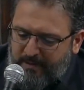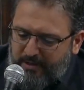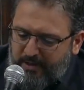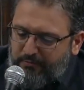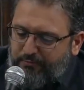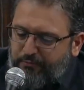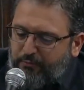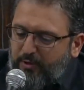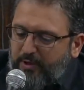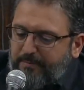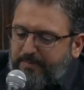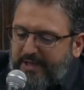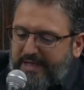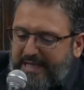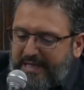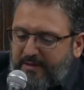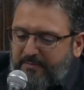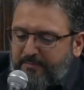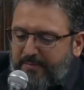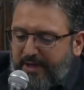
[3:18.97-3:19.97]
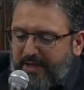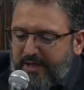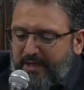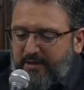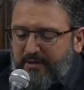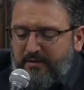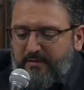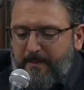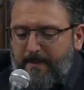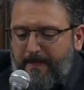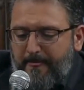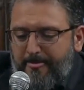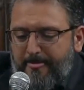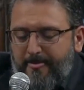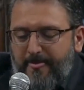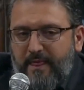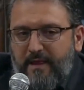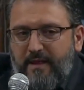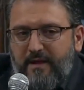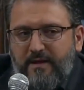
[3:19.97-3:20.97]
If we begin by
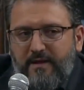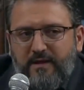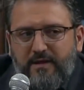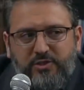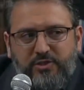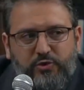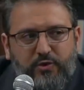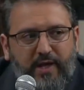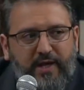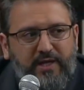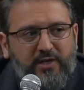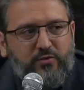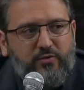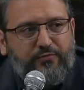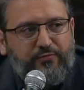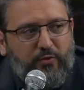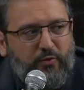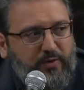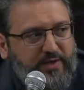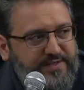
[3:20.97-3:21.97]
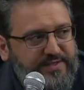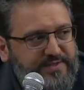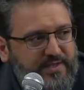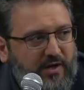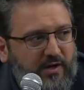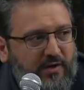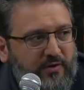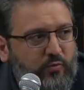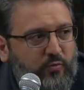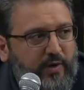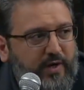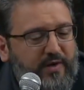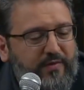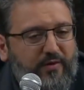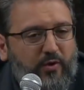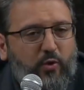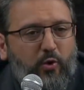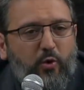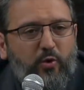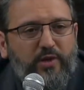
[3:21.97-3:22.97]
trying to focus on where
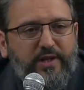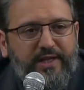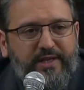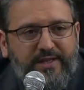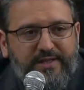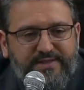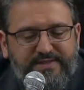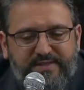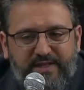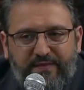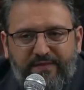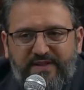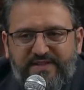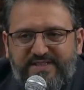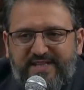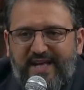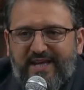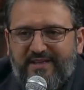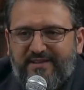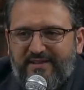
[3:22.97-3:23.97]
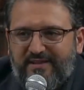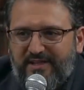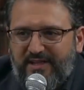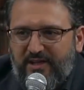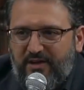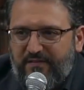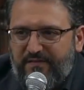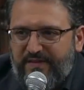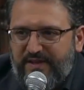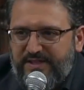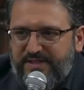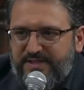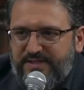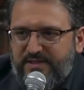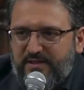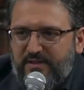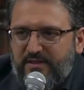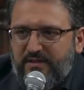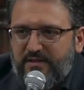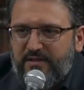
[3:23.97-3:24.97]
the holiness and the sanctity of
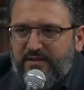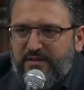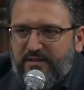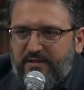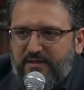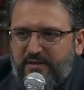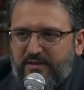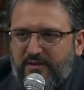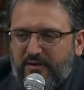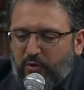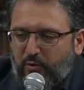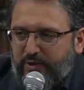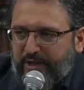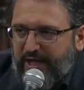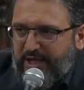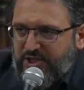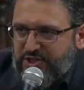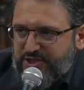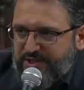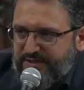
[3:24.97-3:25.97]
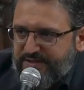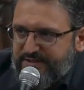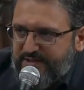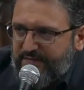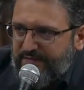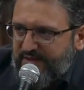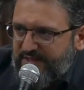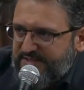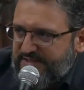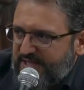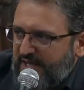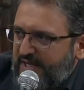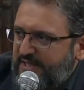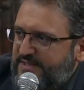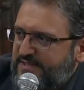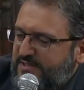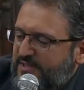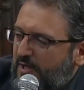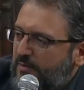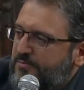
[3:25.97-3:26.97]
these locations and these
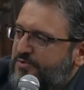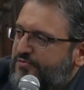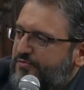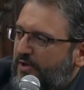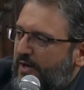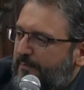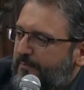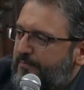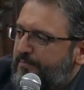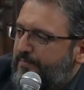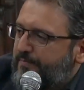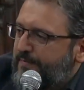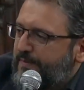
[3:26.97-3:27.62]
sites comes from,